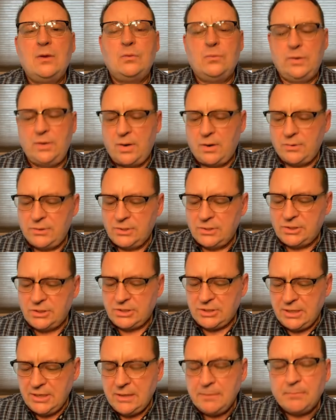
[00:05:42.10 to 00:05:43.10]
We are the
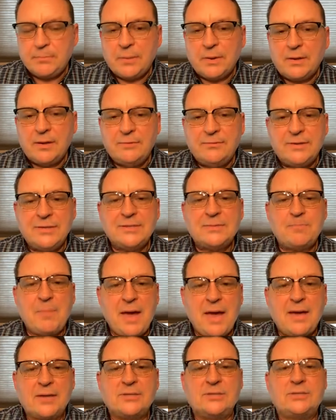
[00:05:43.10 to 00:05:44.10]
sheep of His
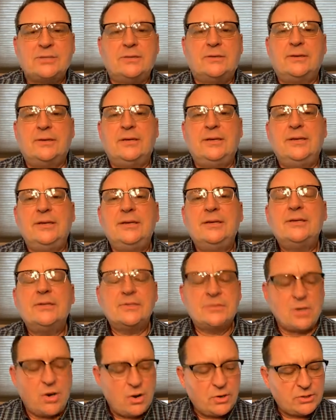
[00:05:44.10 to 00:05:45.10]
pasture. He
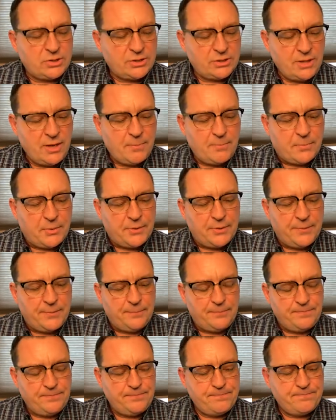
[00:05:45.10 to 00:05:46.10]
is our shepherd.
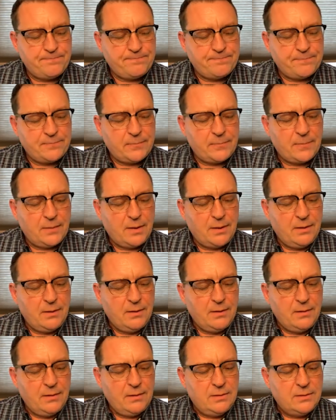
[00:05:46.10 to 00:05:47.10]

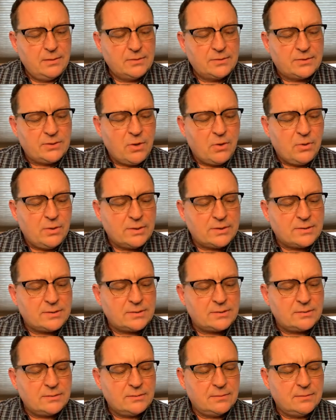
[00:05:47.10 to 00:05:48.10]
So
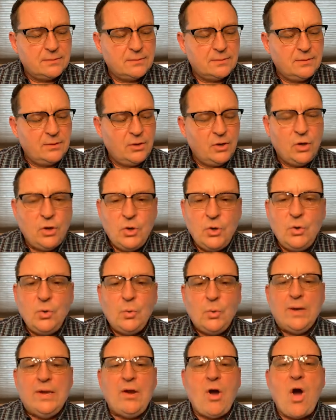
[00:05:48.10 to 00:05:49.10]
it's who
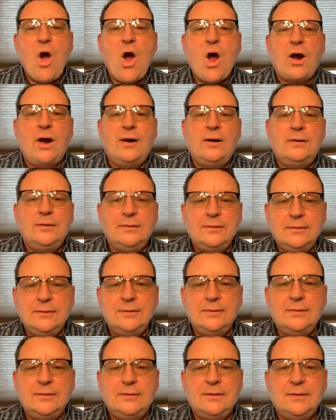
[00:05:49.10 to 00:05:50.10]
we are.
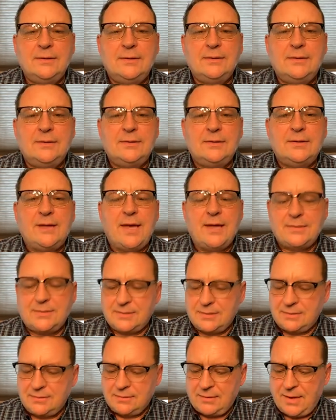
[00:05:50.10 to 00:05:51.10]

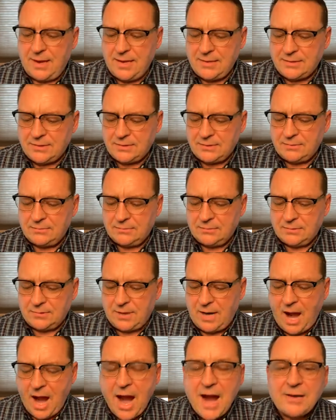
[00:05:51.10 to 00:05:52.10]
That's, that's
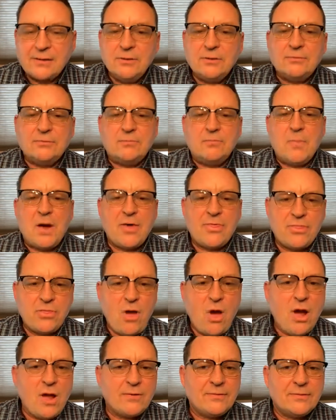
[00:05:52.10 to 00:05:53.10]
kind of my
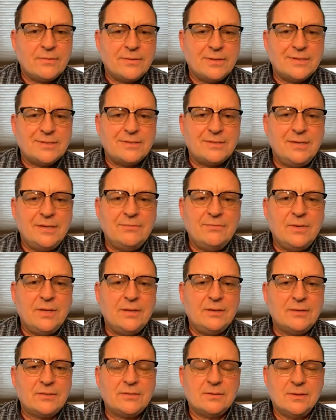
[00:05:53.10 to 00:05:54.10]
thought this
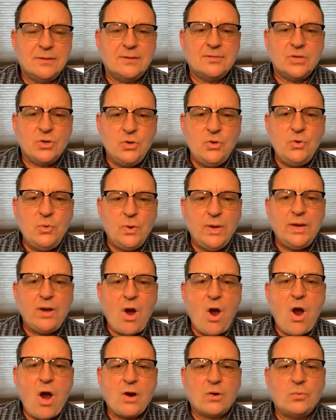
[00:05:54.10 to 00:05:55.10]
evening is it's who we
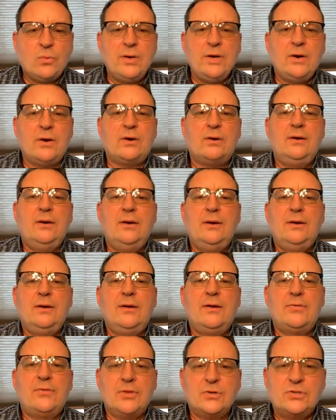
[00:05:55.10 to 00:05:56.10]
are. We are
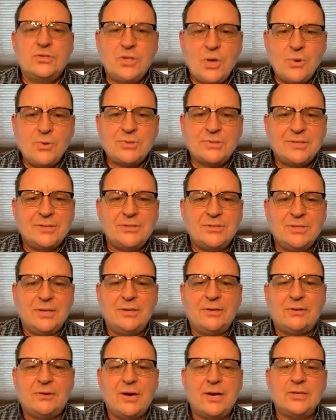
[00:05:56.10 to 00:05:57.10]
the chosen
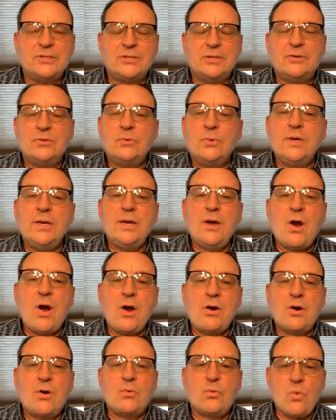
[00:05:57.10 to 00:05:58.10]
generation. We
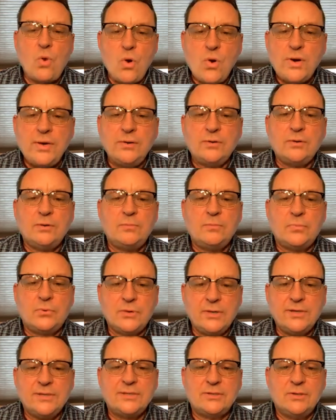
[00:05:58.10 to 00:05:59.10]
are a royal
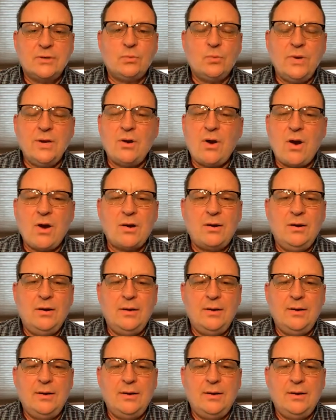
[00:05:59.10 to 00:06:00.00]
priesthood. We are